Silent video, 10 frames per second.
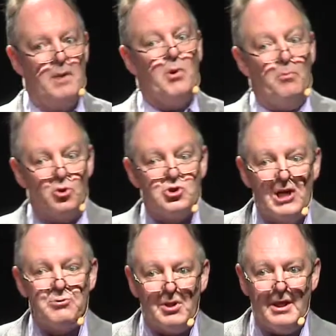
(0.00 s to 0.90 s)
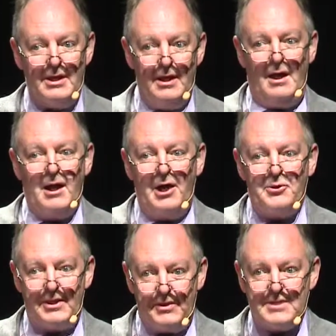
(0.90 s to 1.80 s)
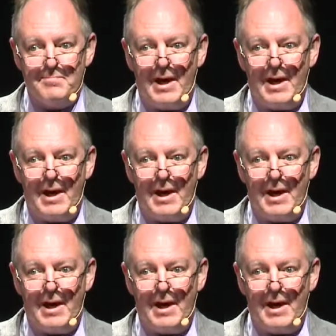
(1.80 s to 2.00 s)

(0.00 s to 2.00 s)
But more generally, I think this